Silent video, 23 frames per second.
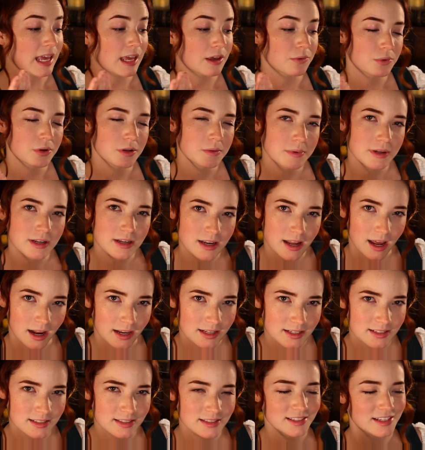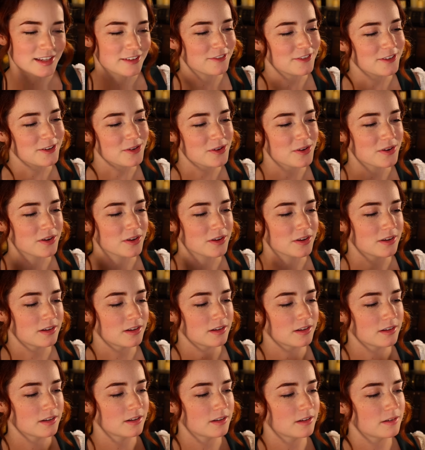it would be nice if you could